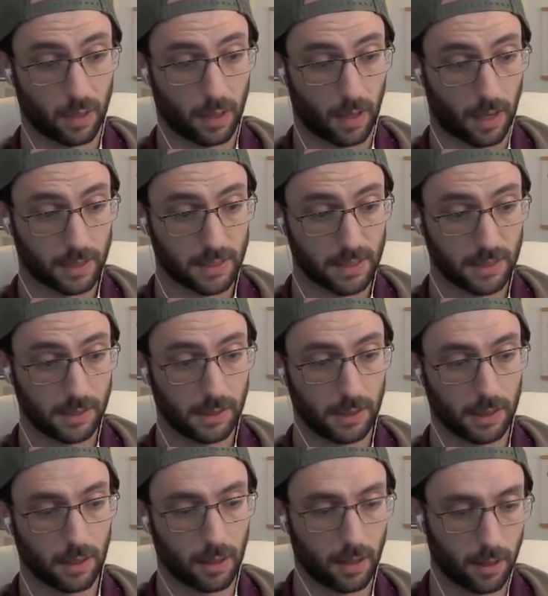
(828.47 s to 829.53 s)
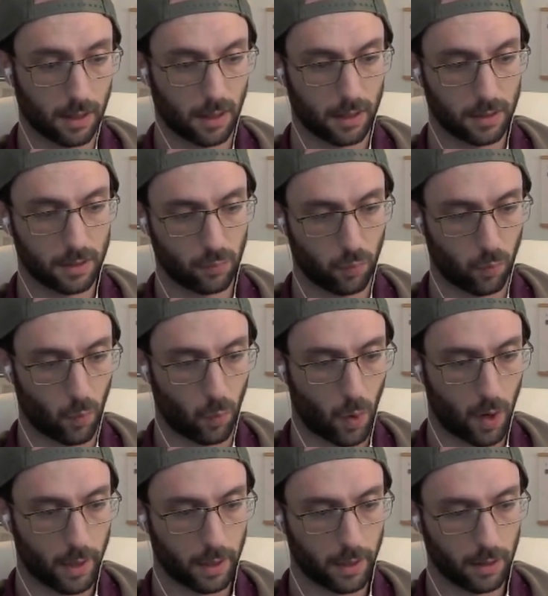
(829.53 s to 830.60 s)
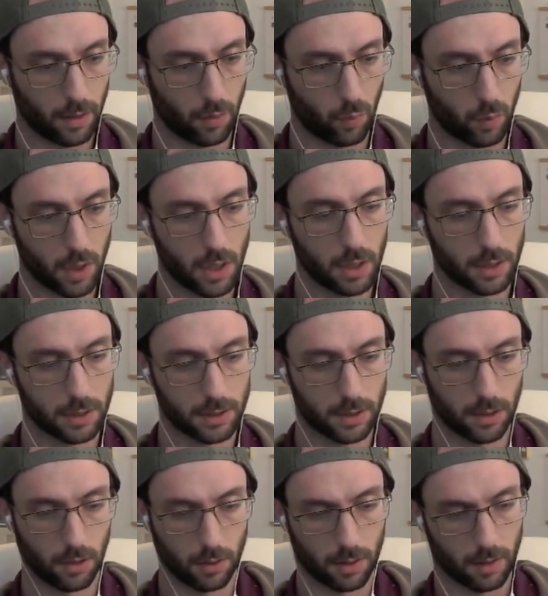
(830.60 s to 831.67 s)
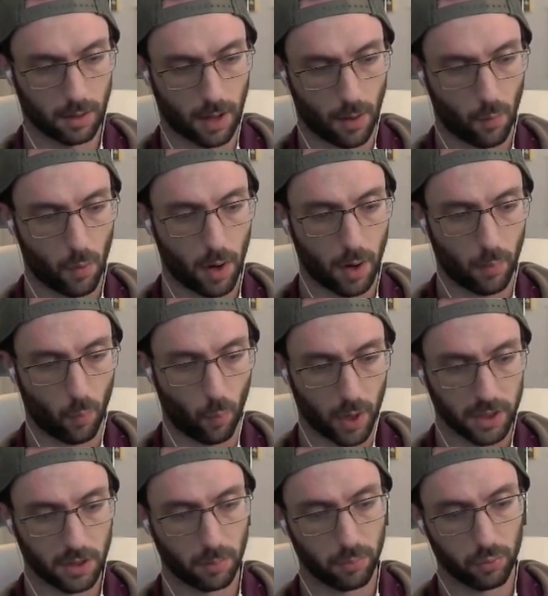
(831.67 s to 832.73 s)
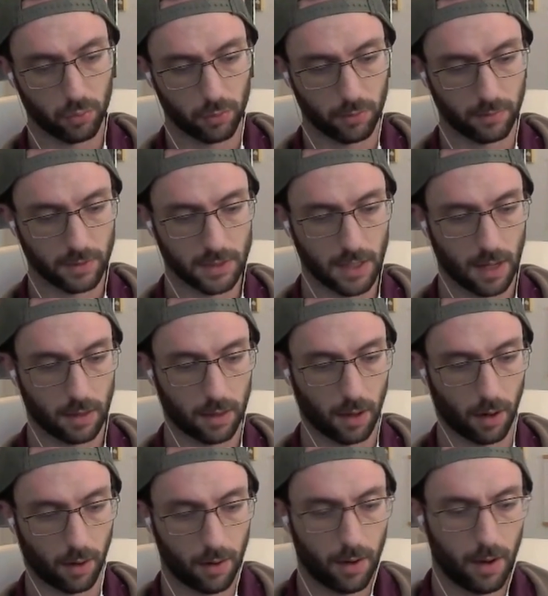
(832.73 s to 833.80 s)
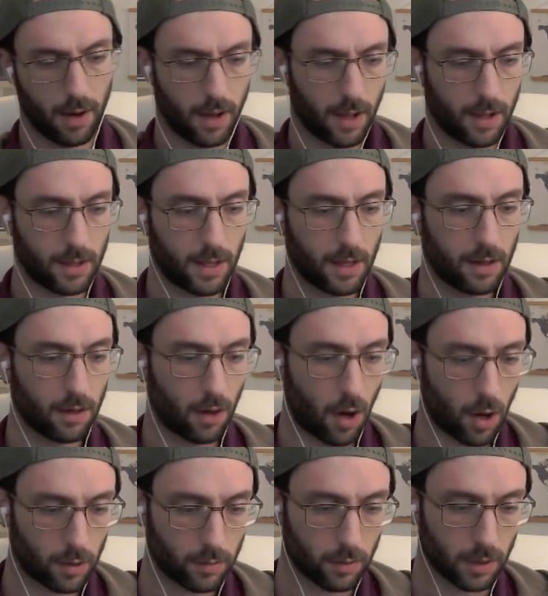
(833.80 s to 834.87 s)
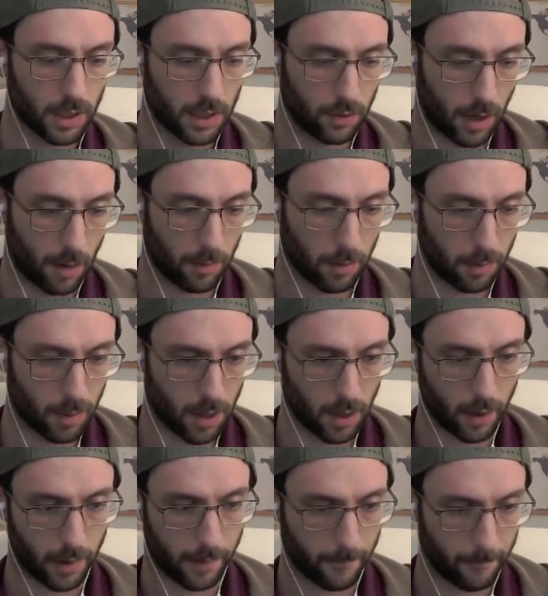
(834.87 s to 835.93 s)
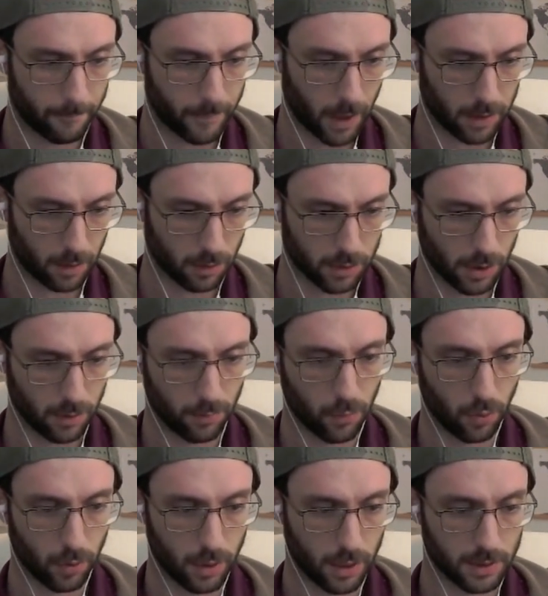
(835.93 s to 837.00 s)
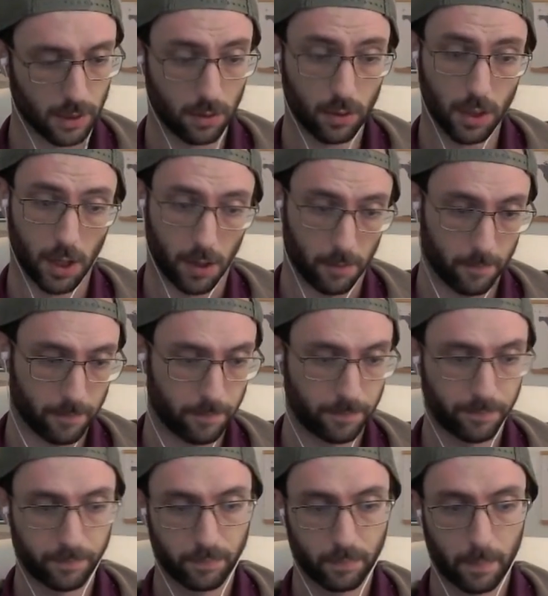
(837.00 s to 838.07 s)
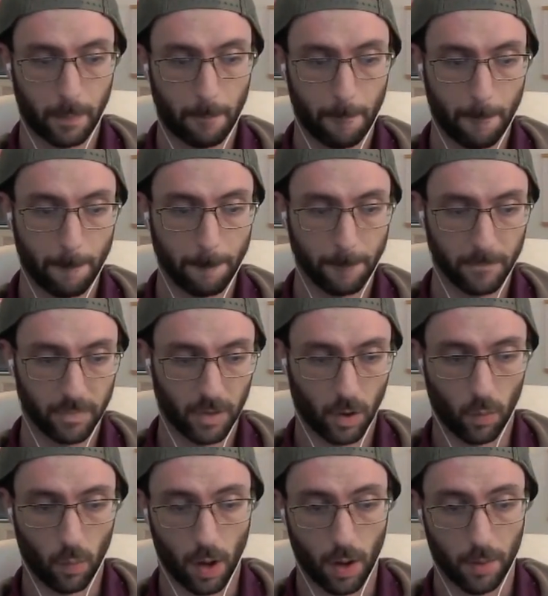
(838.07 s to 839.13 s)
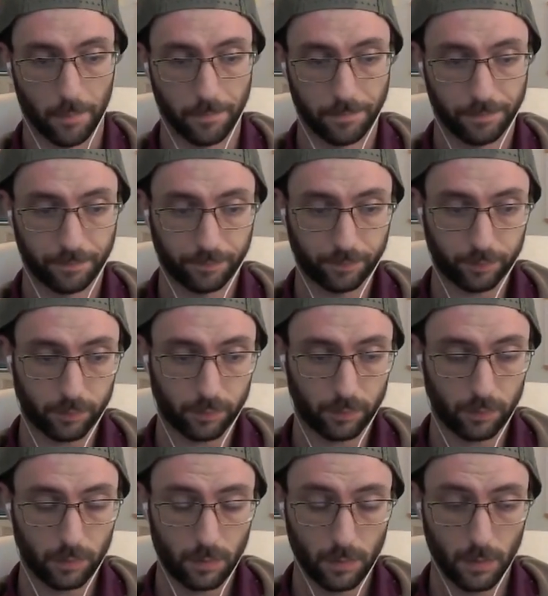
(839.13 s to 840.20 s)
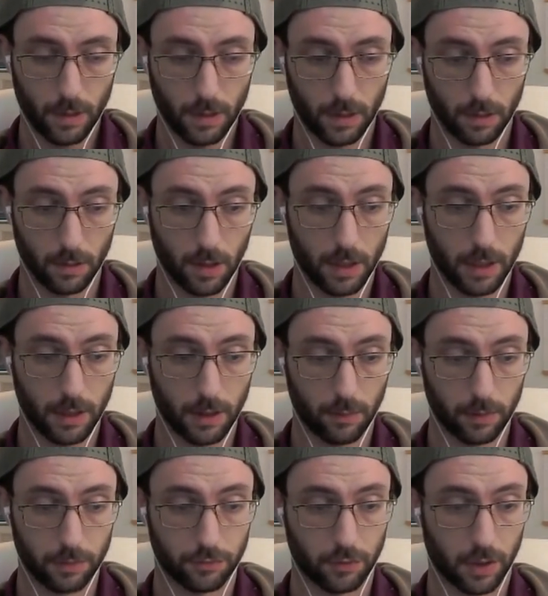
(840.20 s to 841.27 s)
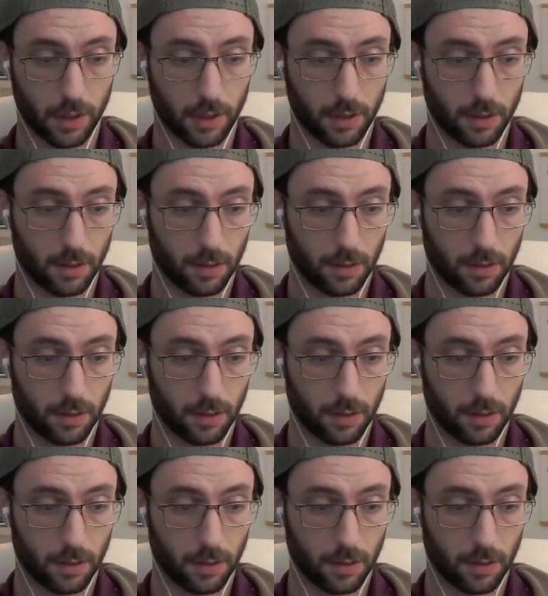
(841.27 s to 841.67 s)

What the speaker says: I see one little weakness still that I want white to prove is not there. And they hungrily grab a pawn on the other side of the board. And I say, okay, well, you're lucky that we traded,